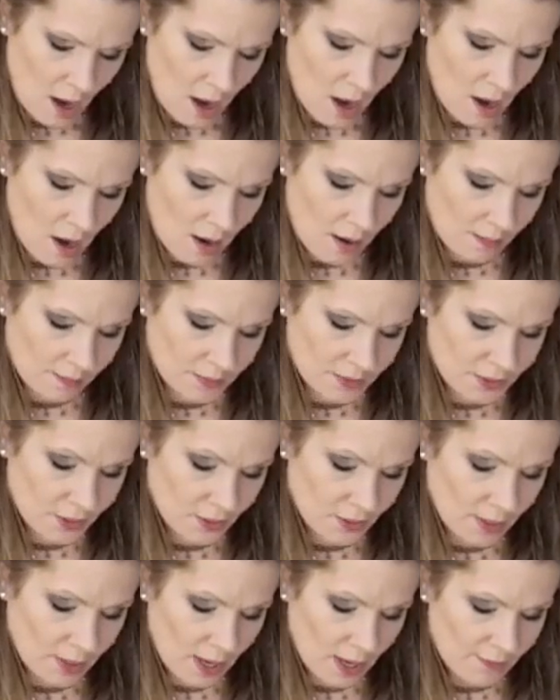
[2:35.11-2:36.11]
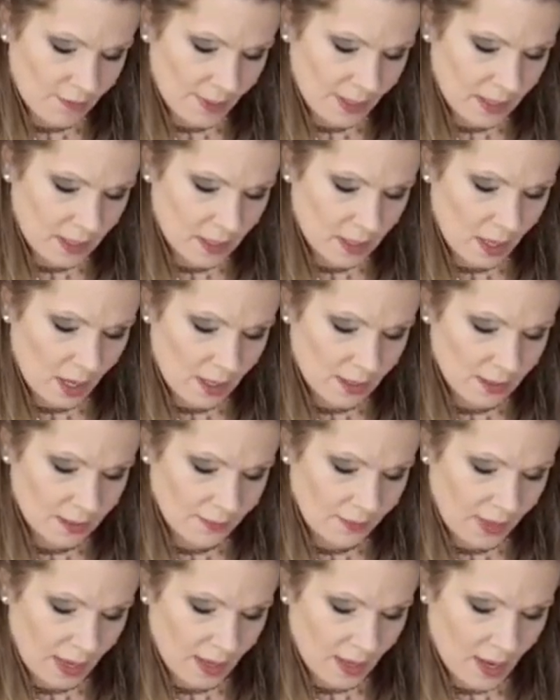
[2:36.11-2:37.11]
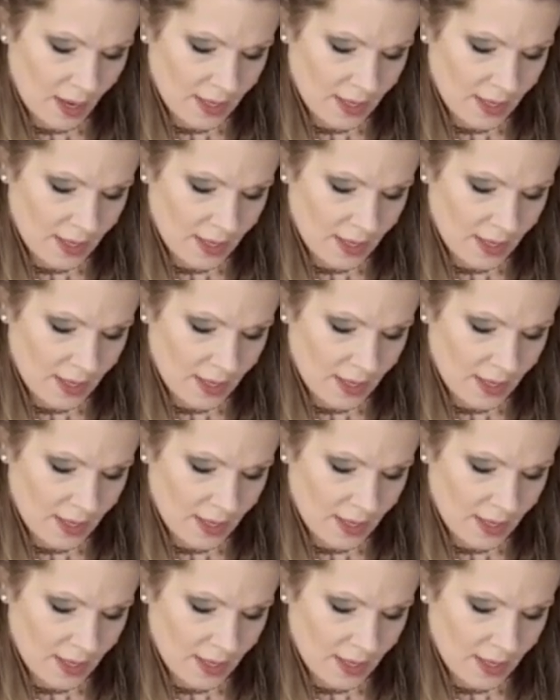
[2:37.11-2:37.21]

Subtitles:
so that everybody can kind of get an